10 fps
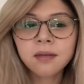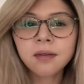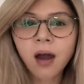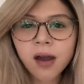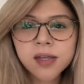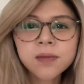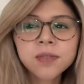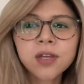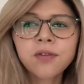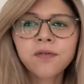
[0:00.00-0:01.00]

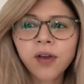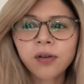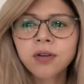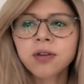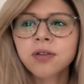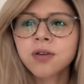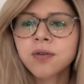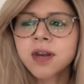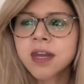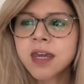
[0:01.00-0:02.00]
items that you feel you'd
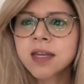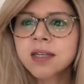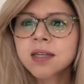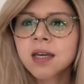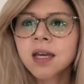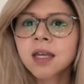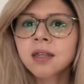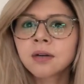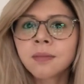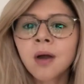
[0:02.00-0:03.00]
need
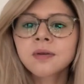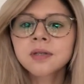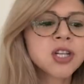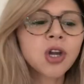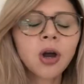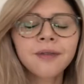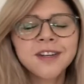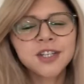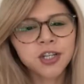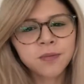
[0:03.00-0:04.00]
the most. You can't
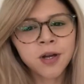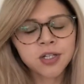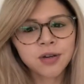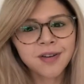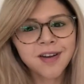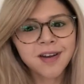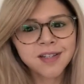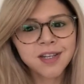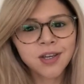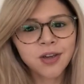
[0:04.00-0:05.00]
really do much on
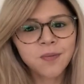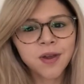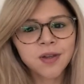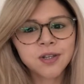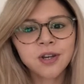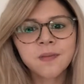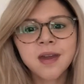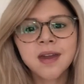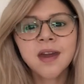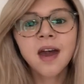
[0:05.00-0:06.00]
ITU because you're going to
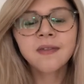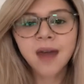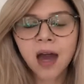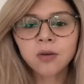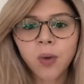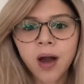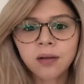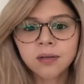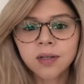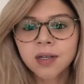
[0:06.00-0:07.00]
be that
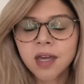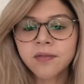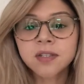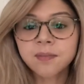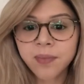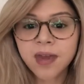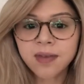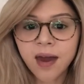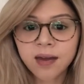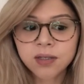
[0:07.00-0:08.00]
unwell even to be
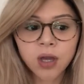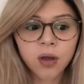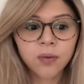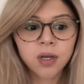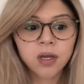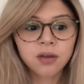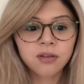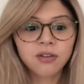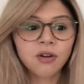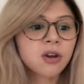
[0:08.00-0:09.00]
there. So
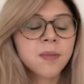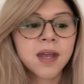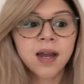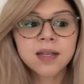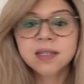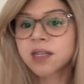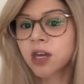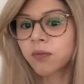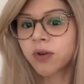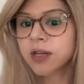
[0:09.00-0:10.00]
you're not going to be like sitting
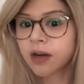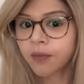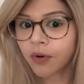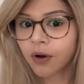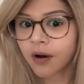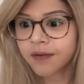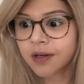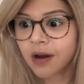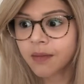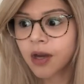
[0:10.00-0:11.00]
up reading your book half the
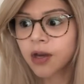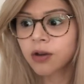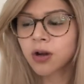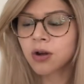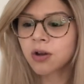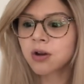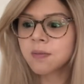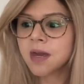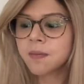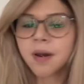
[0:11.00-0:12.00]
time. You're not going to
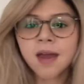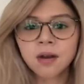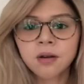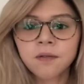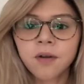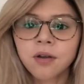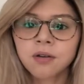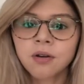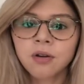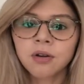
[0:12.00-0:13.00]
be playing on your phone.
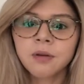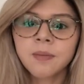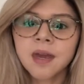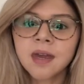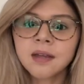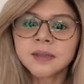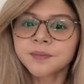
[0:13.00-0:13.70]
You're not going to be